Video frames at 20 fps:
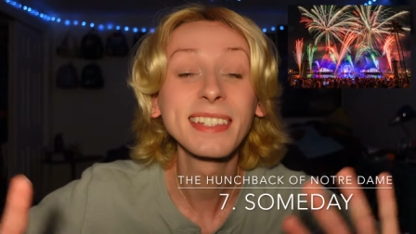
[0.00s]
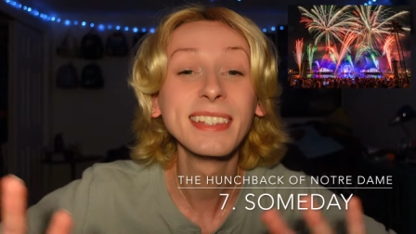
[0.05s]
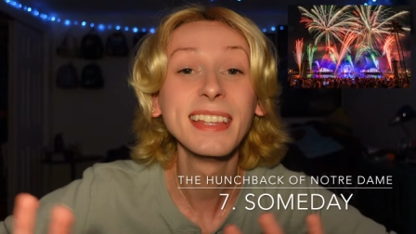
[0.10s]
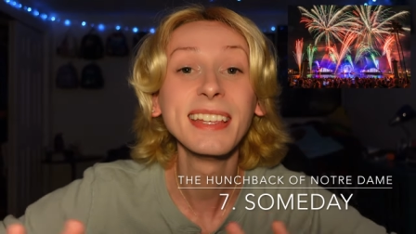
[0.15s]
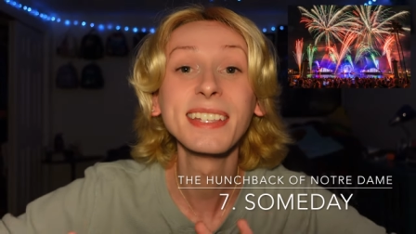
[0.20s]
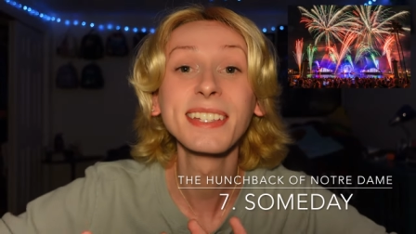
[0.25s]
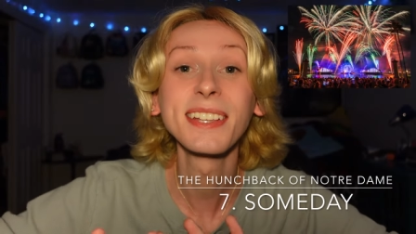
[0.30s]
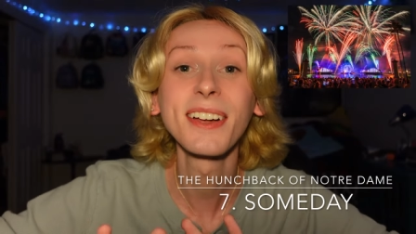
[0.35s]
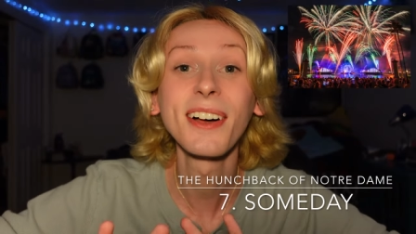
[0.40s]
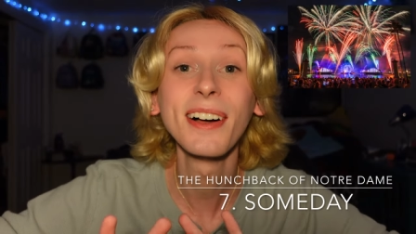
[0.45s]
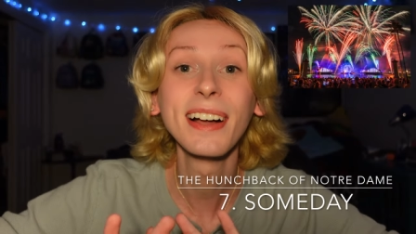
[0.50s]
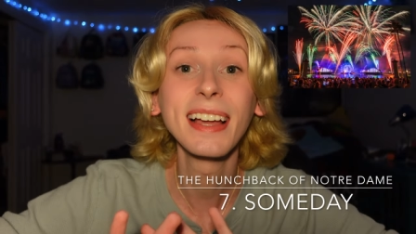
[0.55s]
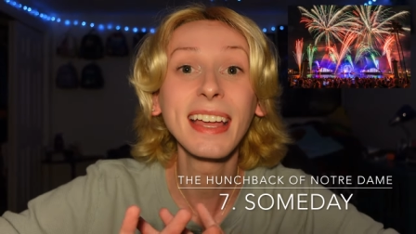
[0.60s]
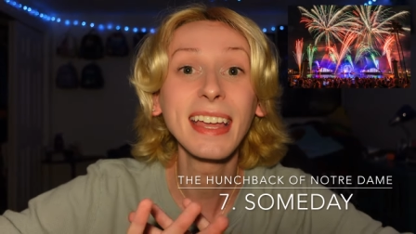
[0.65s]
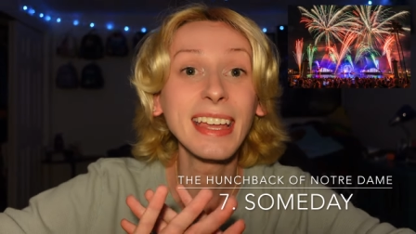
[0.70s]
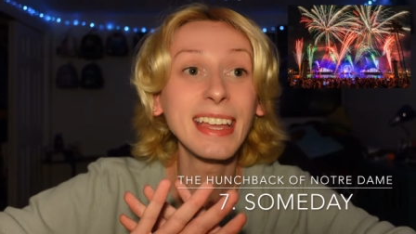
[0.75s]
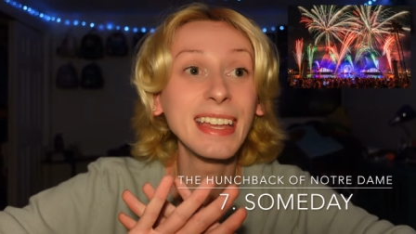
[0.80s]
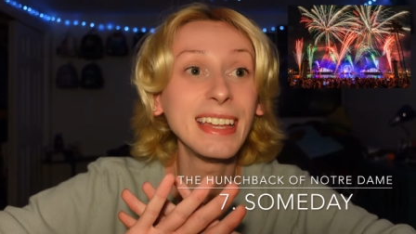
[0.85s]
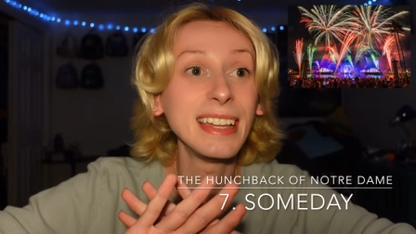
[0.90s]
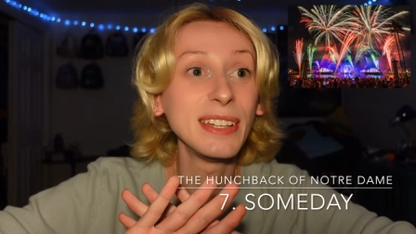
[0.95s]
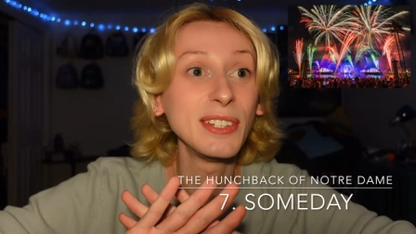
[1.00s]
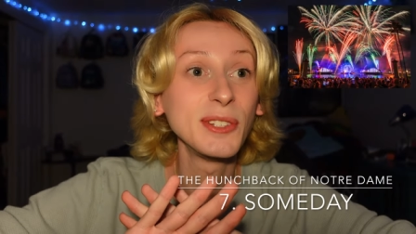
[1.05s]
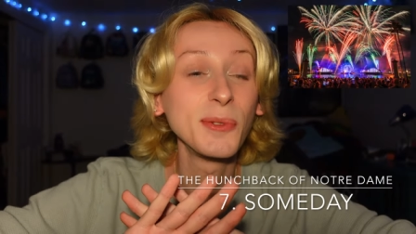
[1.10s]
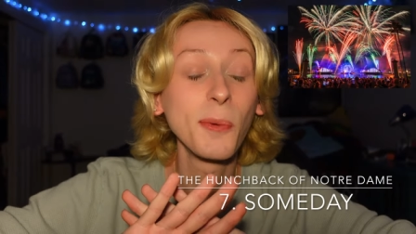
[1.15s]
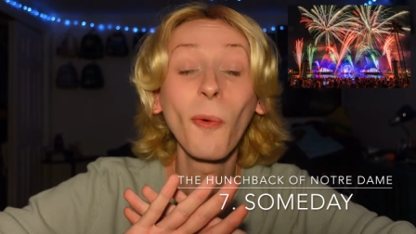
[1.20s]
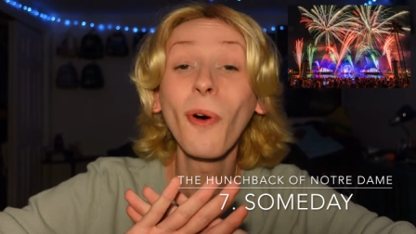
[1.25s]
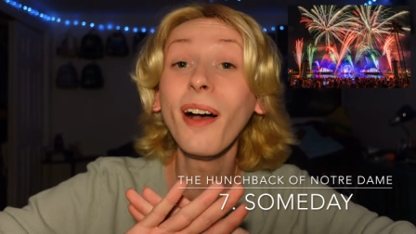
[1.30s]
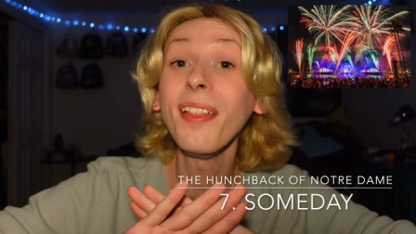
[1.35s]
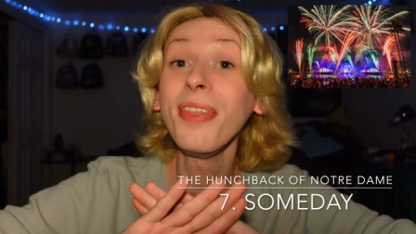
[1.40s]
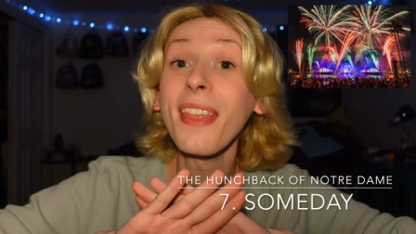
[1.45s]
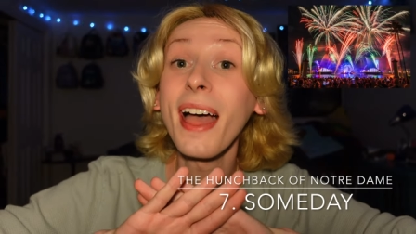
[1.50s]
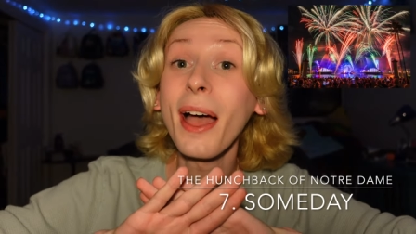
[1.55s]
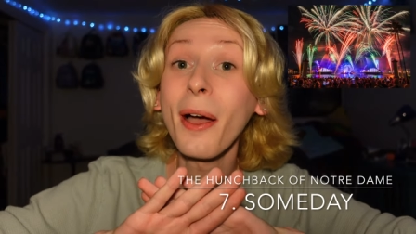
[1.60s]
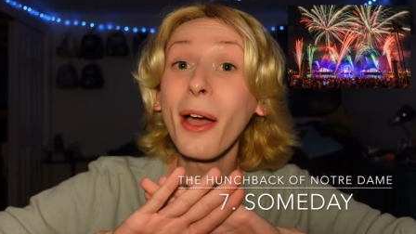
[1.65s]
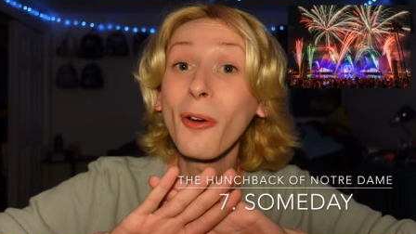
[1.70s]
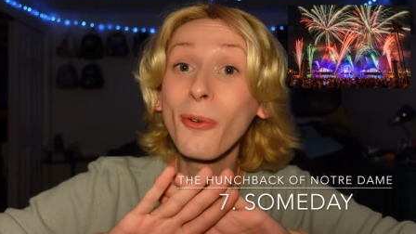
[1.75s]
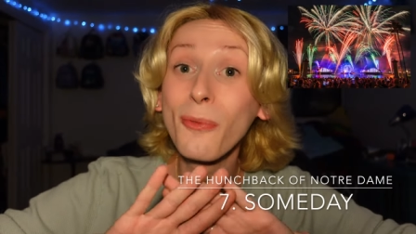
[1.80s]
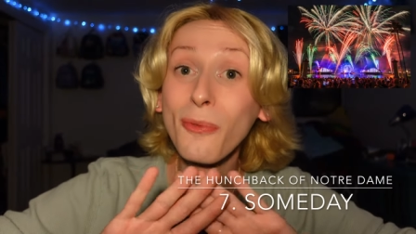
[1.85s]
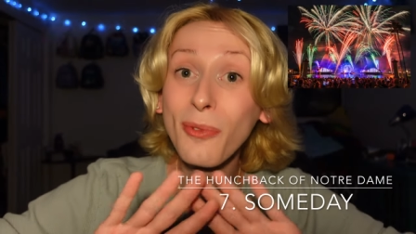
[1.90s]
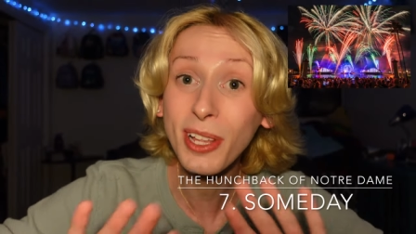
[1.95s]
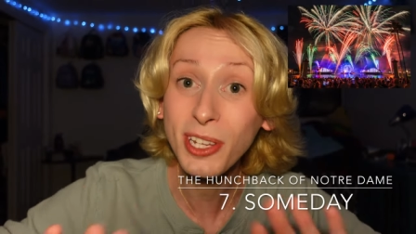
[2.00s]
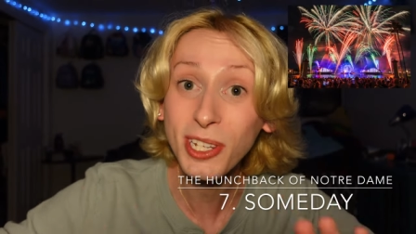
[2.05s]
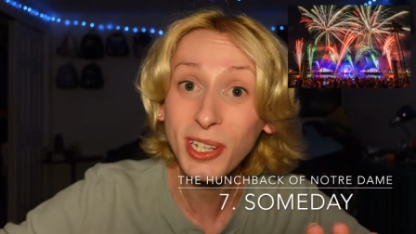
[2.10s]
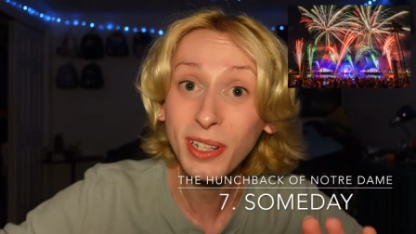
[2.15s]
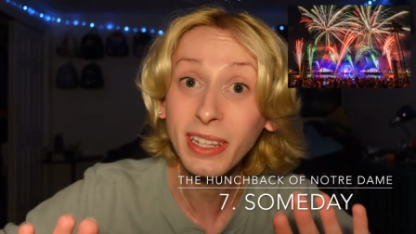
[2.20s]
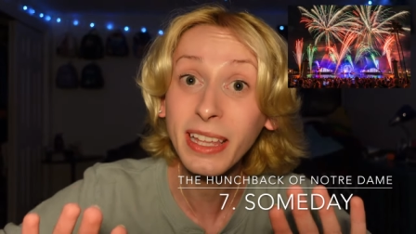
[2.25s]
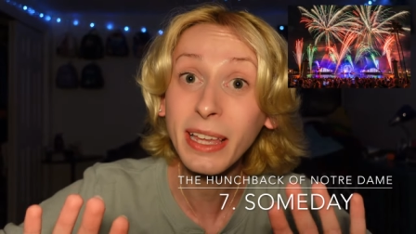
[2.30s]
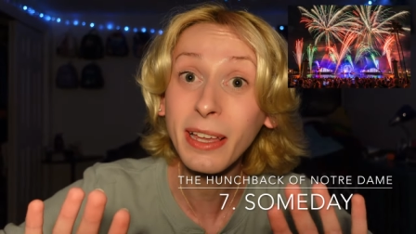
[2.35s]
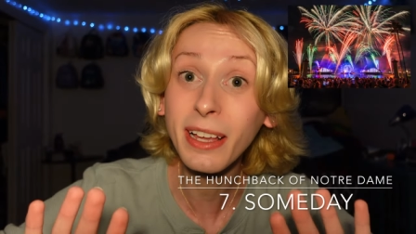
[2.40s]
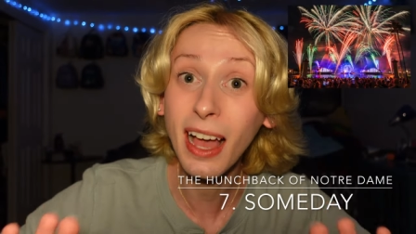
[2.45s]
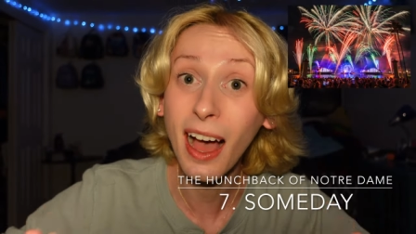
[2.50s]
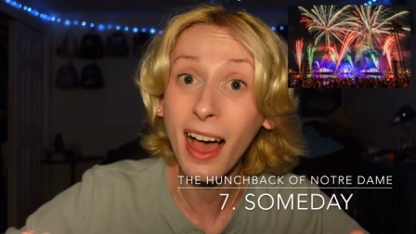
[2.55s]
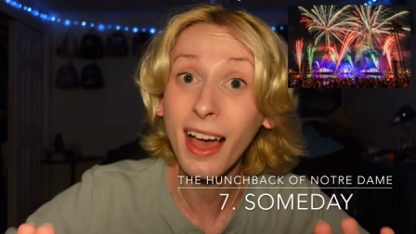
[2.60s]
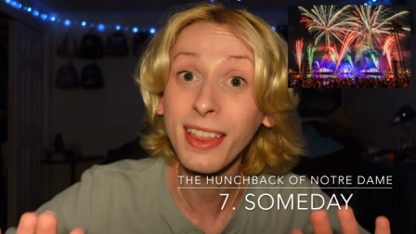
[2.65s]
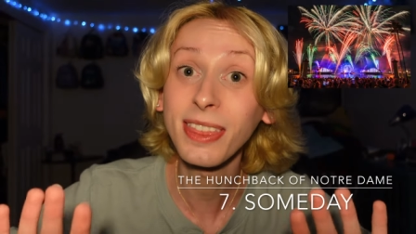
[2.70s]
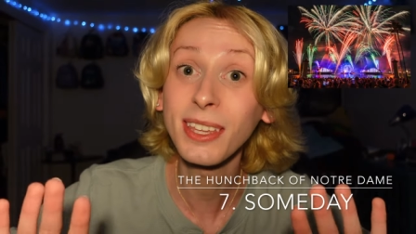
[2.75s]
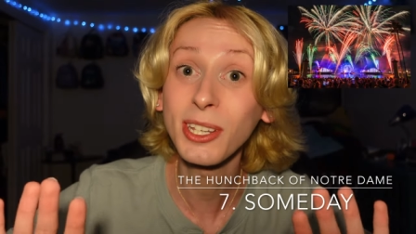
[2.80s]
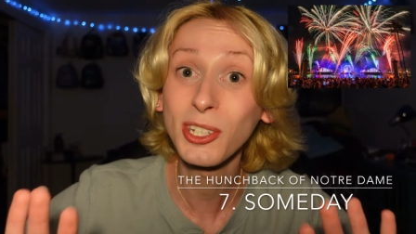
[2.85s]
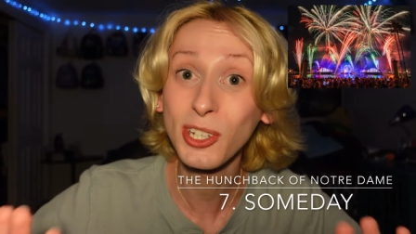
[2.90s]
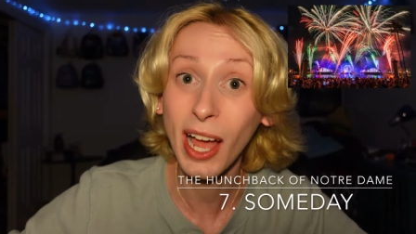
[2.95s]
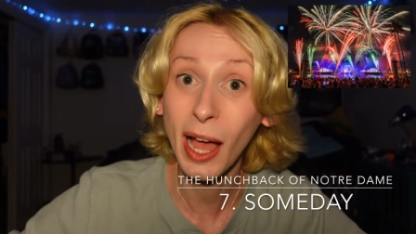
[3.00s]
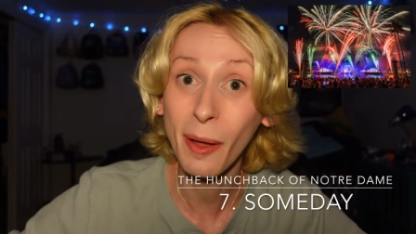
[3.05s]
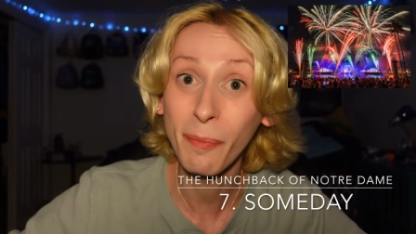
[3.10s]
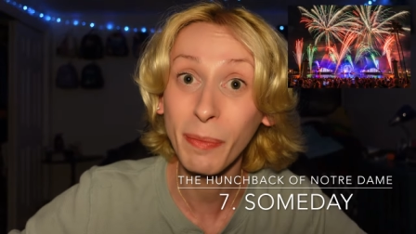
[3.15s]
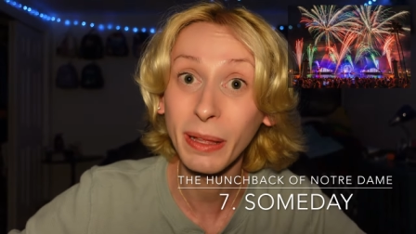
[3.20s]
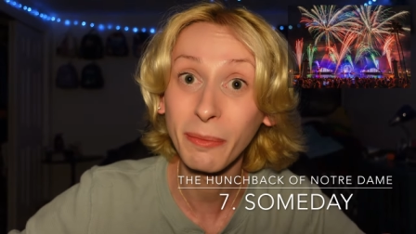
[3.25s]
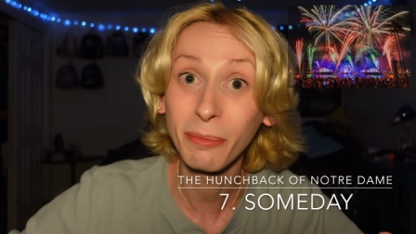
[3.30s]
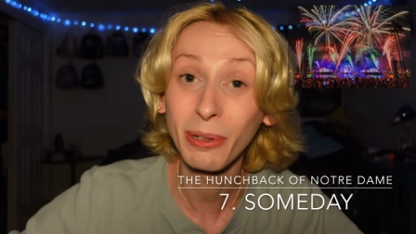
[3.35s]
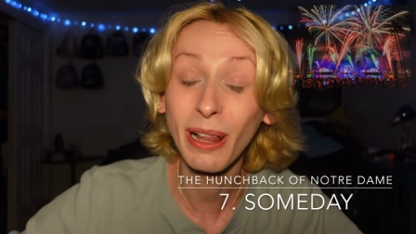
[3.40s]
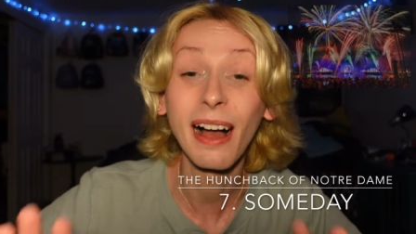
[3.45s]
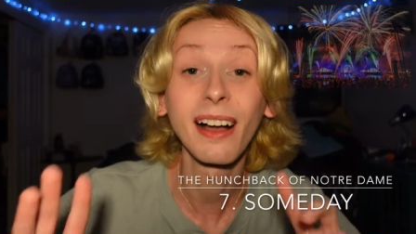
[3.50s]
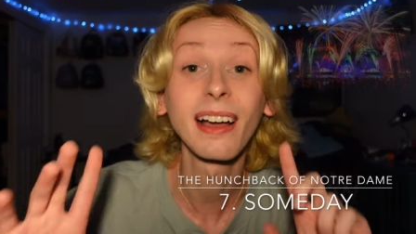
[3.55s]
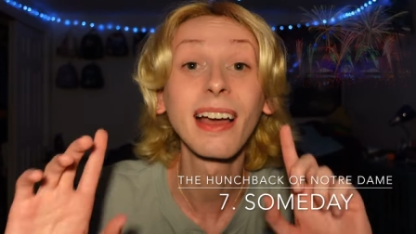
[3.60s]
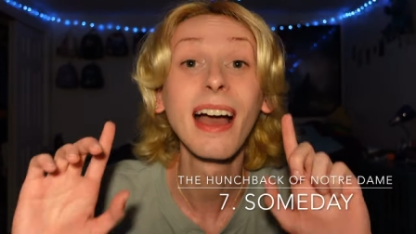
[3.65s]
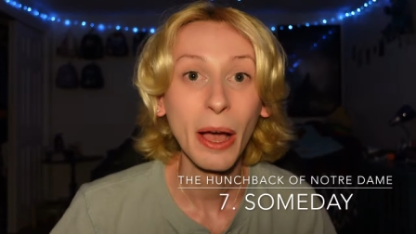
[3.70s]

this song is one that originally got the chopping block.